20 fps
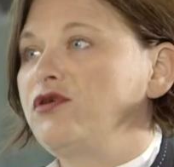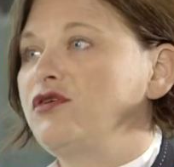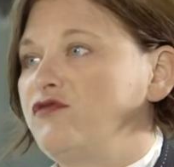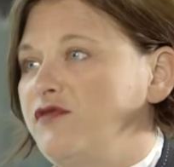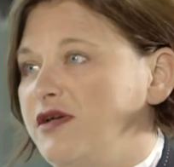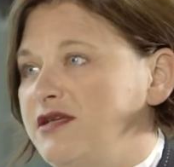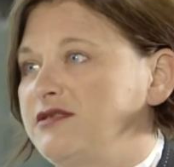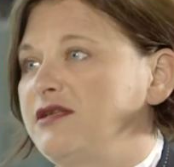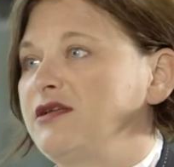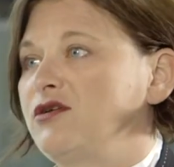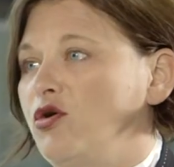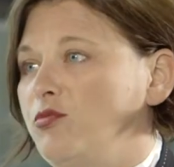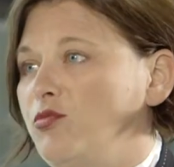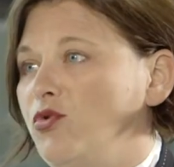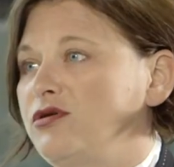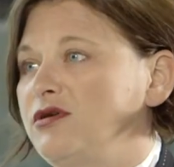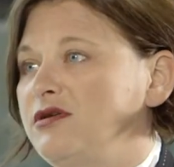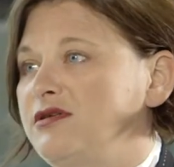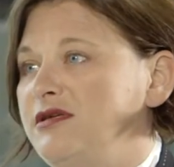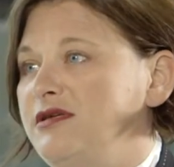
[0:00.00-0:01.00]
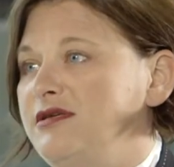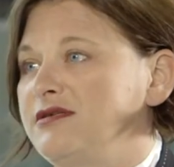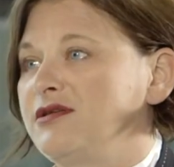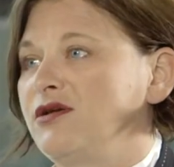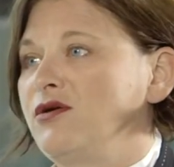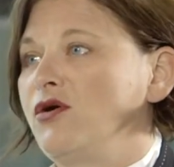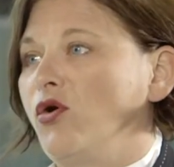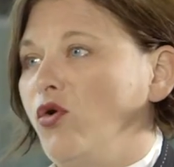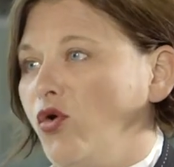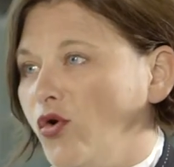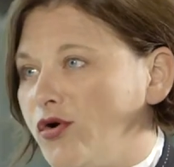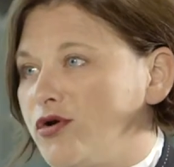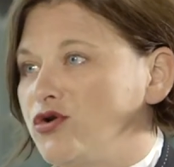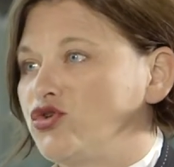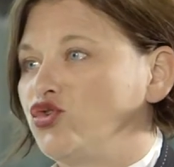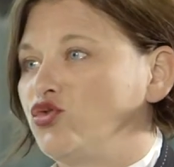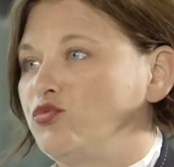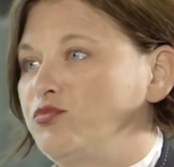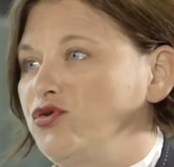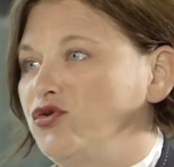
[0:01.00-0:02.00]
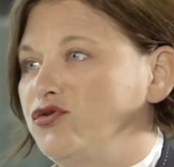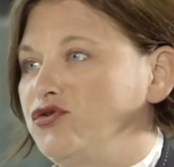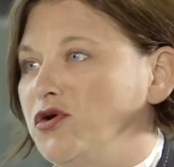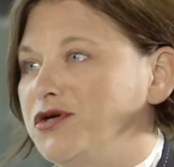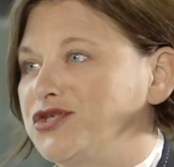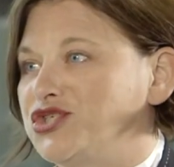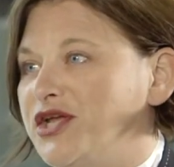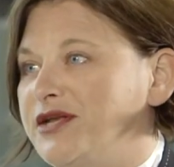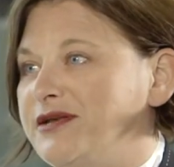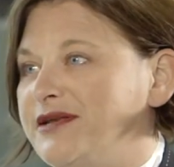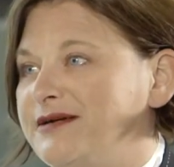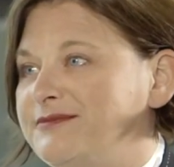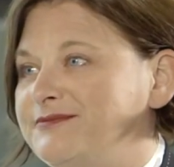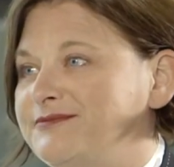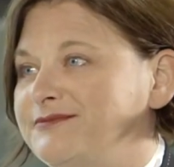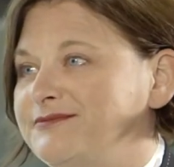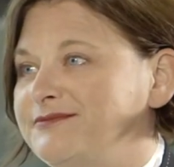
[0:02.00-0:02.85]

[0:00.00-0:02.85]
you invest in commodities, oil should be on your agenda.